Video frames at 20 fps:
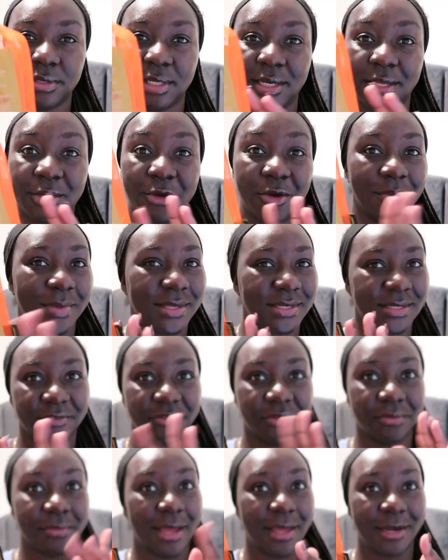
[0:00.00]
and he got me stuff
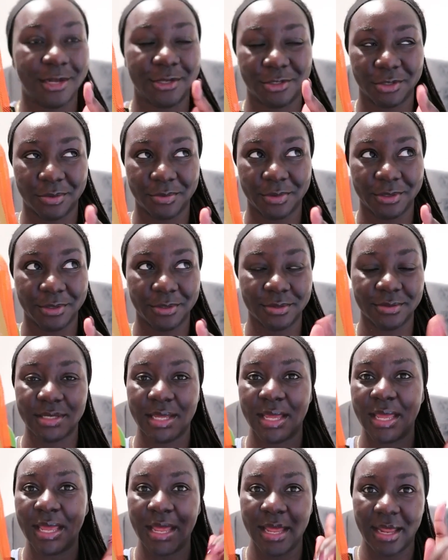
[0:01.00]
from anatomicals
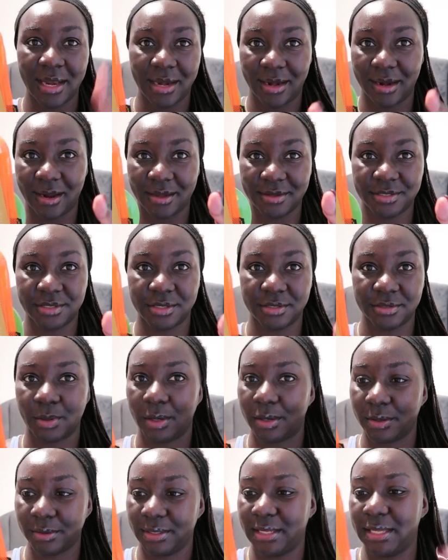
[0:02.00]
last year as
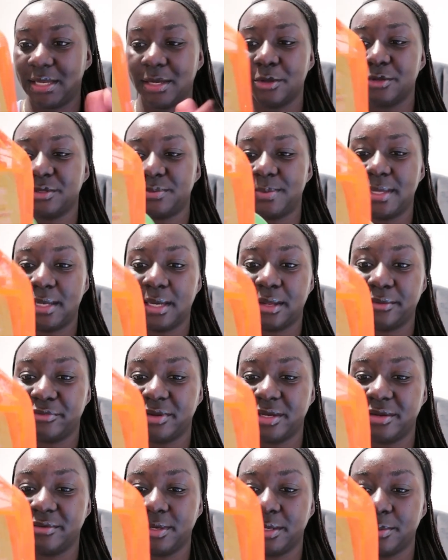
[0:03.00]
well he knows me like
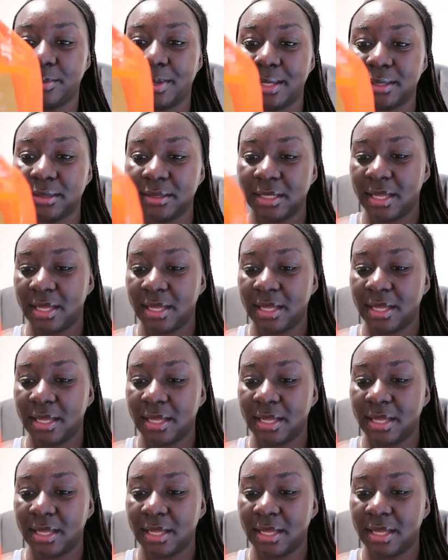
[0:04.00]
really really well